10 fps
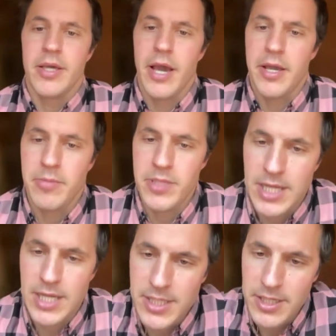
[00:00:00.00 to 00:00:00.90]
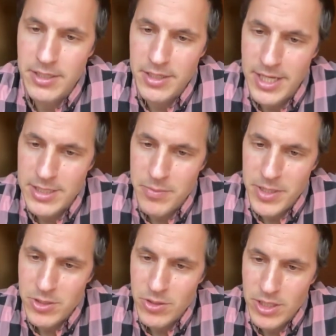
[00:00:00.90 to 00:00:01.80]
Yeah, Eve is asking, yes,
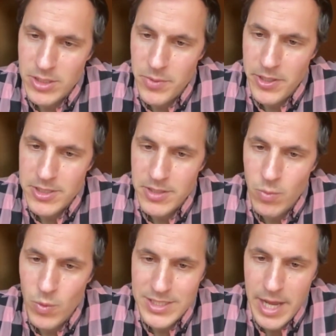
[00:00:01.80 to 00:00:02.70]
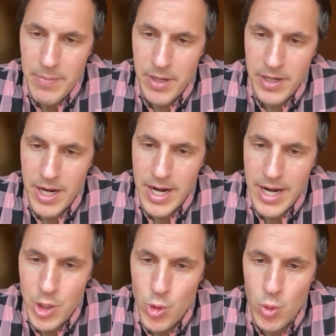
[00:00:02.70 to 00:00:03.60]
personal experience and which type
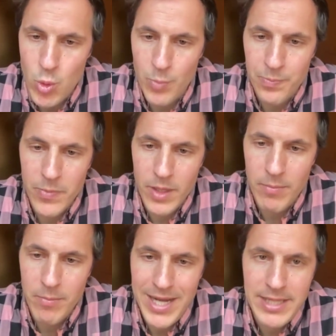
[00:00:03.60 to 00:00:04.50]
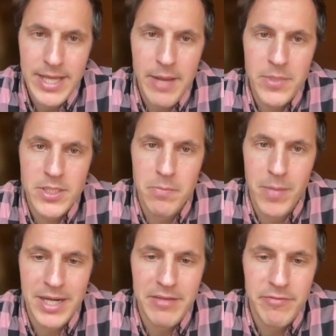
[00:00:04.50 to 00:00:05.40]
are you? My type is
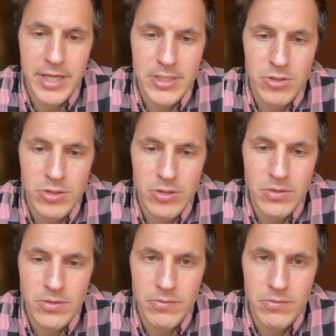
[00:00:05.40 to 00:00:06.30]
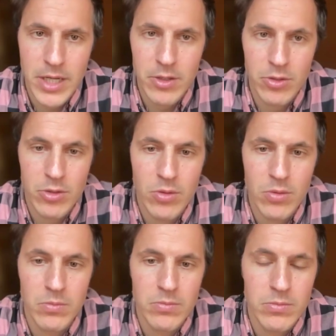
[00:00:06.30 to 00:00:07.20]
manifestor. I don't
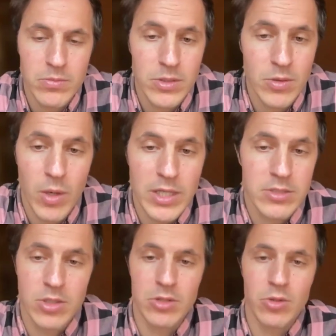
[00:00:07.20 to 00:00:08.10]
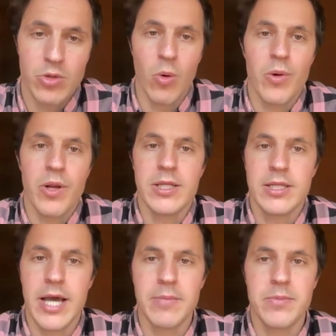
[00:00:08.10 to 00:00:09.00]
know the ones that already,
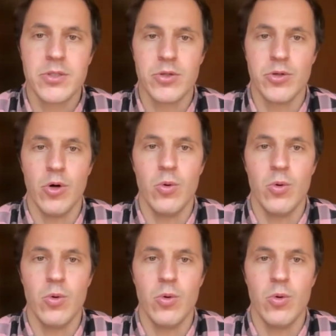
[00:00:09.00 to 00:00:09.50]
the types,